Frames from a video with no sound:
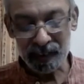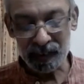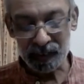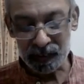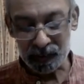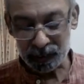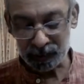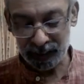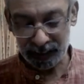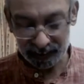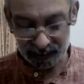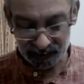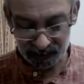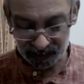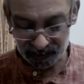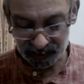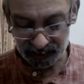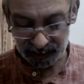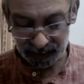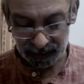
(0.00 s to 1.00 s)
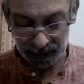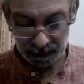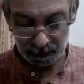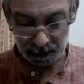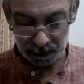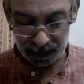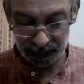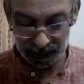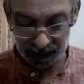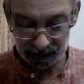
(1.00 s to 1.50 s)
So that is
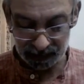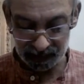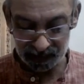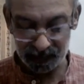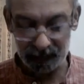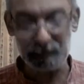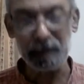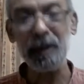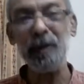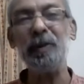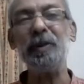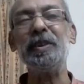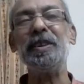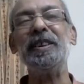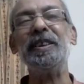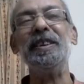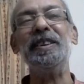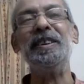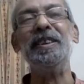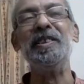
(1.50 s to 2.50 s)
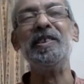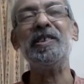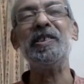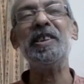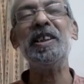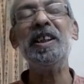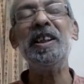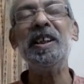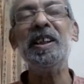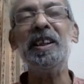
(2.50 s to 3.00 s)
about this
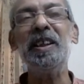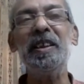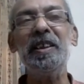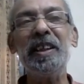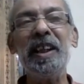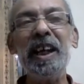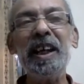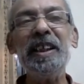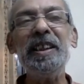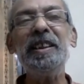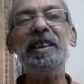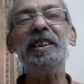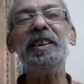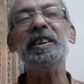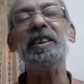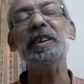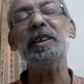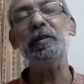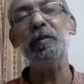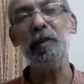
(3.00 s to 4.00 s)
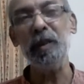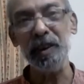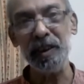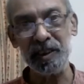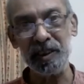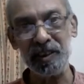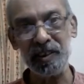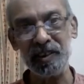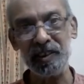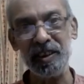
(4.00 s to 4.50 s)
ninth
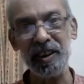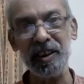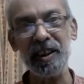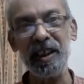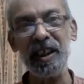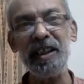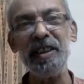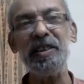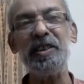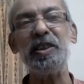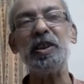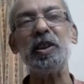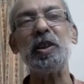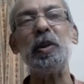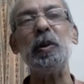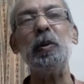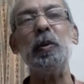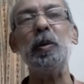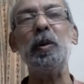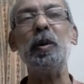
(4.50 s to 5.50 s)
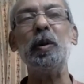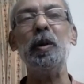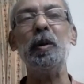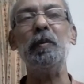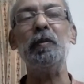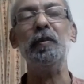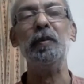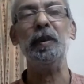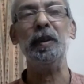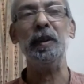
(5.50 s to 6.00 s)
verse, the ninth shloka
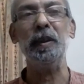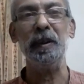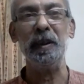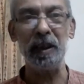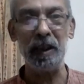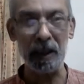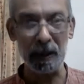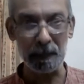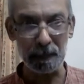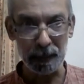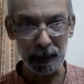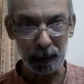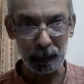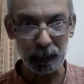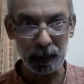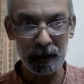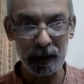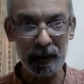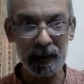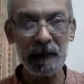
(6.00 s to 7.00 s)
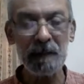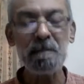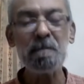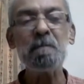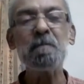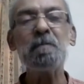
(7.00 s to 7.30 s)
of Karma Yoga.